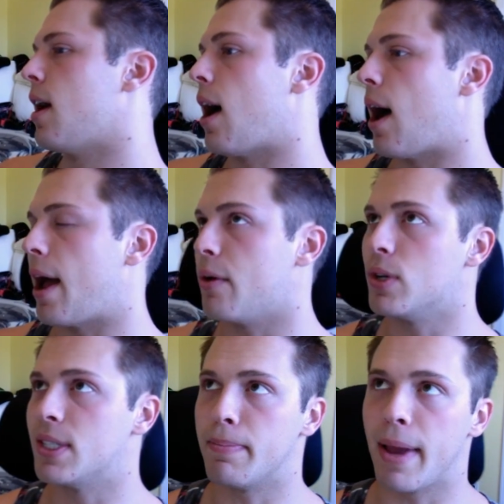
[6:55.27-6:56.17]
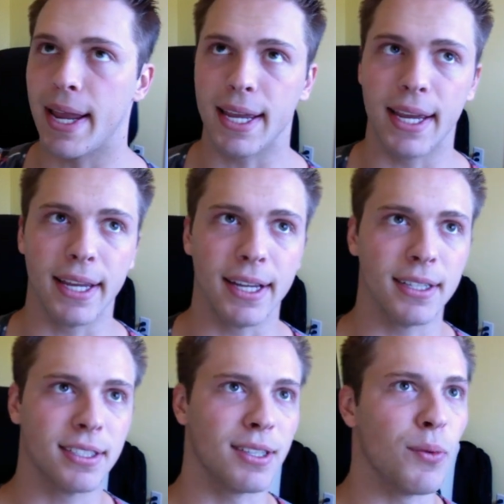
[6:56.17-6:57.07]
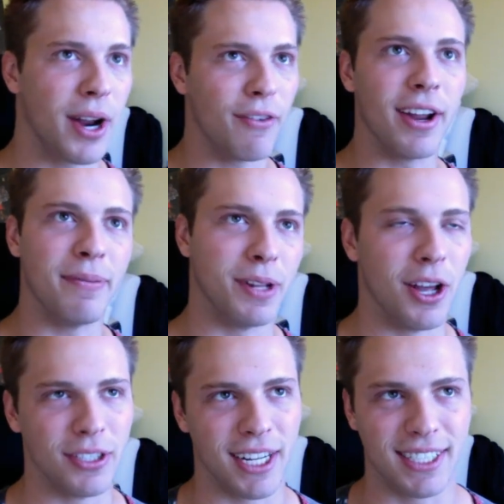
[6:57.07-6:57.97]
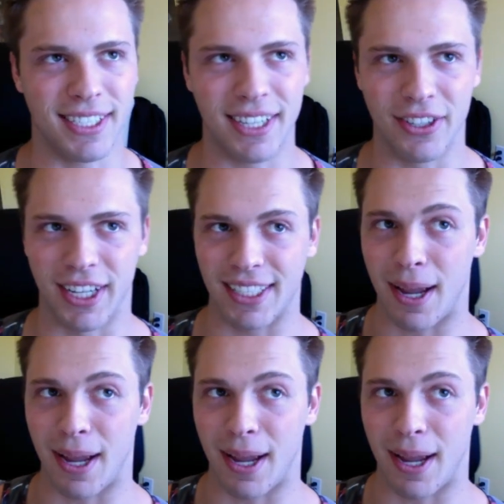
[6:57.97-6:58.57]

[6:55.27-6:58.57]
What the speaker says: I was making, someone I read below said it's a Z06.